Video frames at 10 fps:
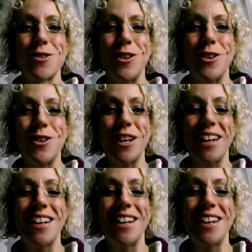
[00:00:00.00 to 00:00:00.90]
on the
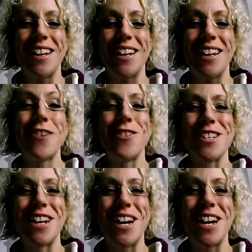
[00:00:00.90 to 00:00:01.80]
circuit. Thank you for
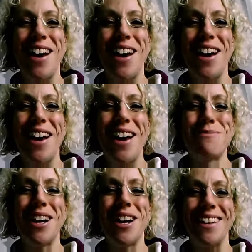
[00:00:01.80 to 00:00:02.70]
your time and
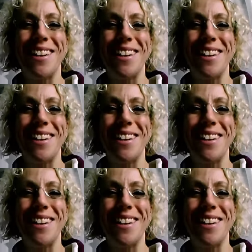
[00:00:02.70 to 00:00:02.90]
goodbye.